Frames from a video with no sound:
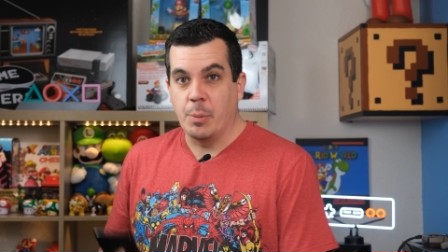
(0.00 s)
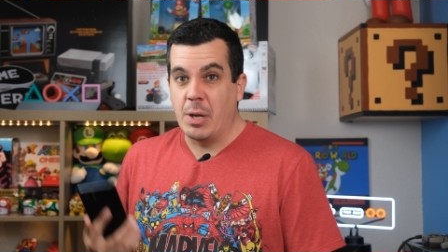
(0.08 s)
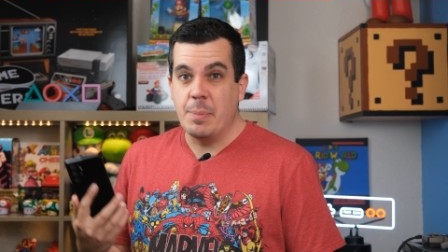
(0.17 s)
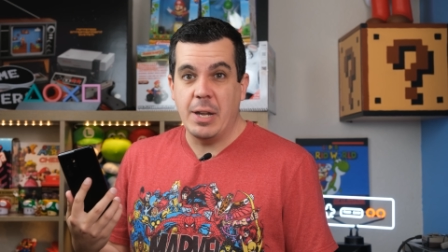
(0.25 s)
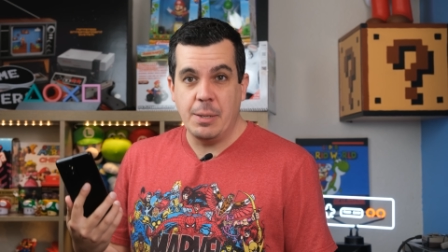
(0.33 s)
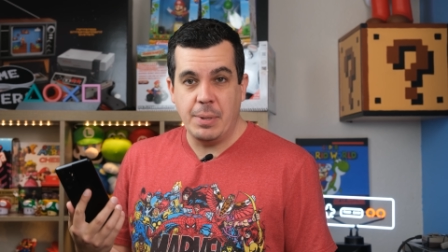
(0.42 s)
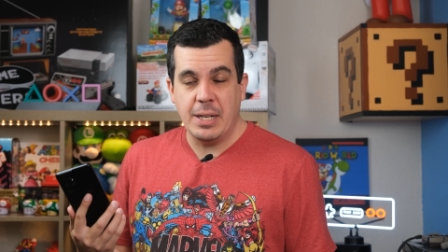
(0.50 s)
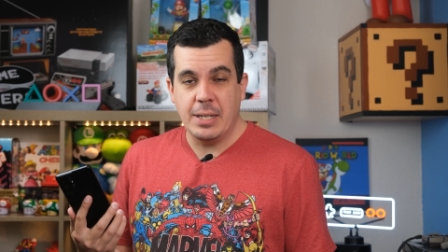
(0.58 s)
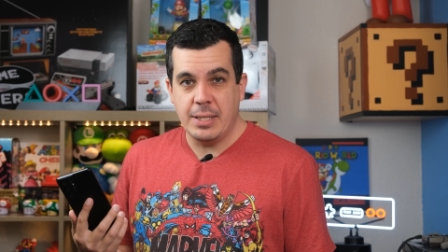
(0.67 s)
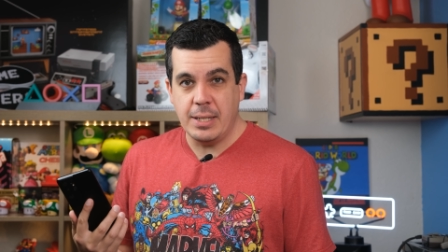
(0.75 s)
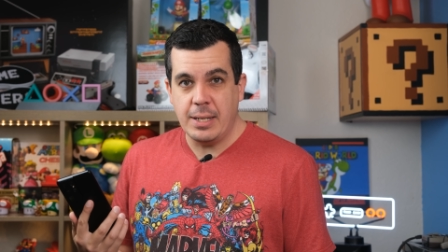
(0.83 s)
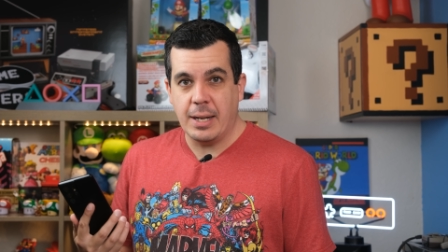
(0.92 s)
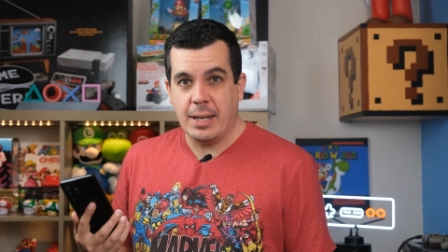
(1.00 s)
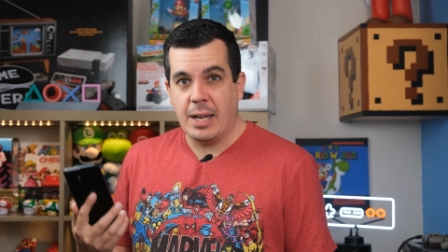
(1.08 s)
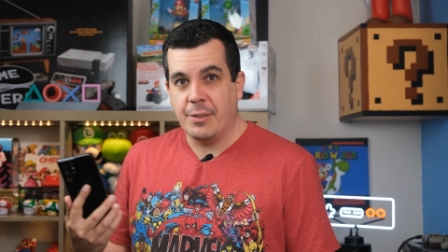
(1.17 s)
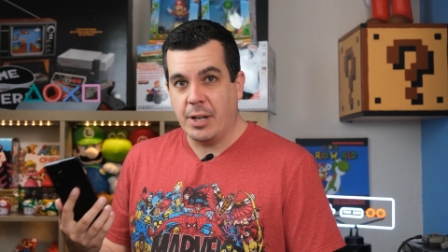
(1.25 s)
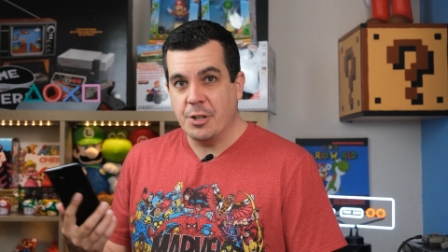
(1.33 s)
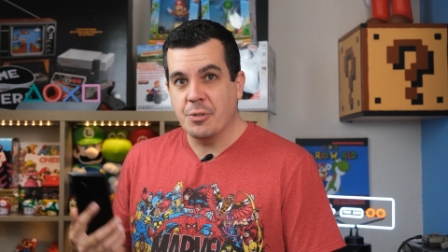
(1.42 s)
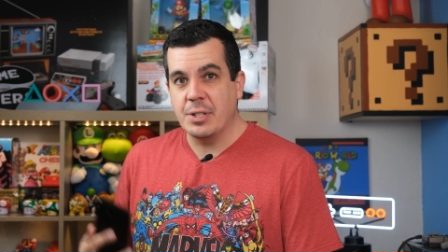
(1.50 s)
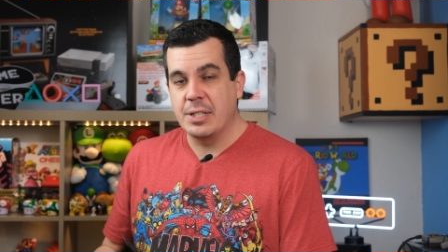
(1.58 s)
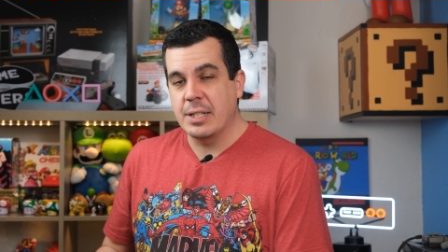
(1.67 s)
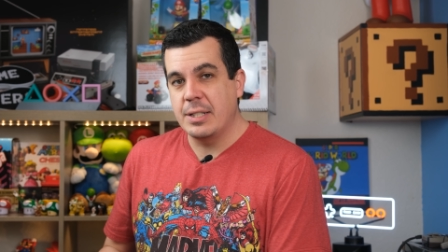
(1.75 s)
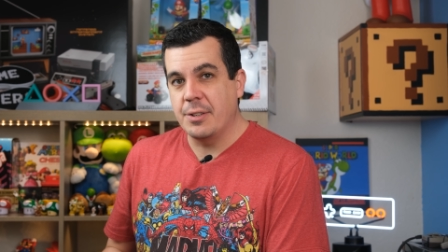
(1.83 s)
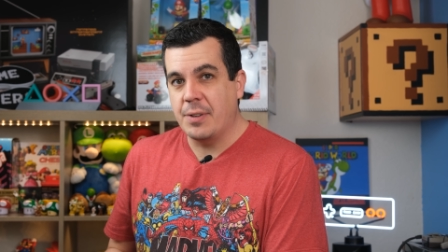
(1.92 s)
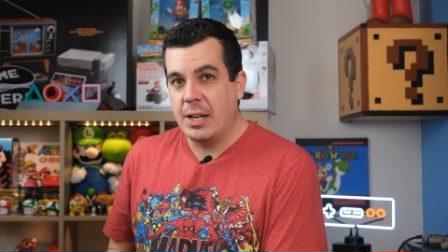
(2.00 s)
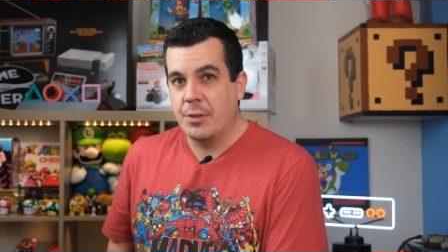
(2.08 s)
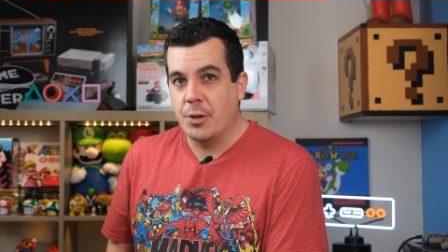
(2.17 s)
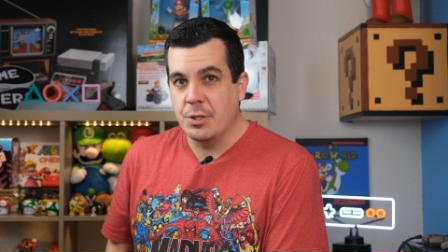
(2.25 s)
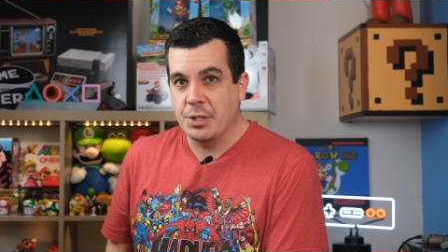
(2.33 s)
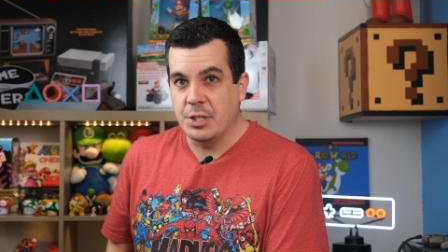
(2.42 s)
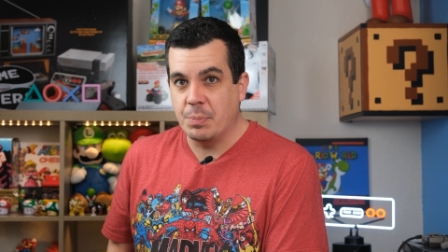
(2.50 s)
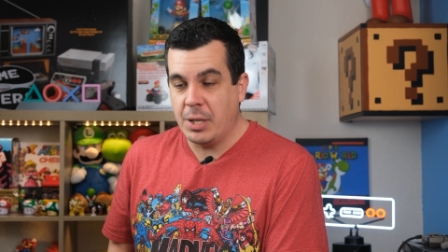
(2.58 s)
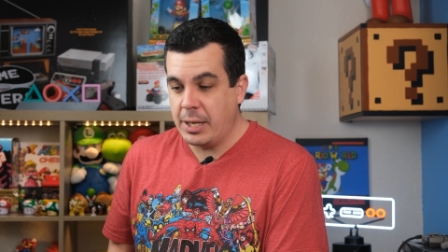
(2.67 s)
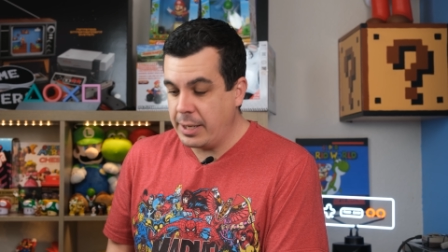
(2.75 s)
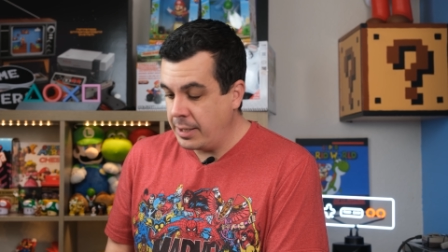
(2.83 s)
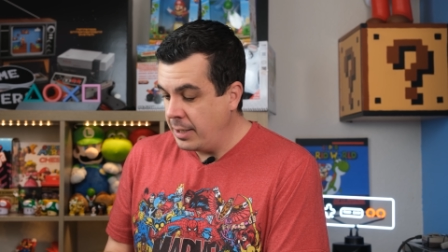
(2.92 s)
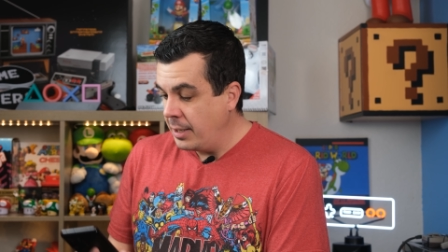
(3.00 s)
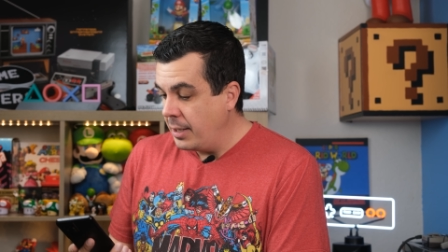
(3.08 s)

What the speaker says: On my main PC, I have a 165 Hz display,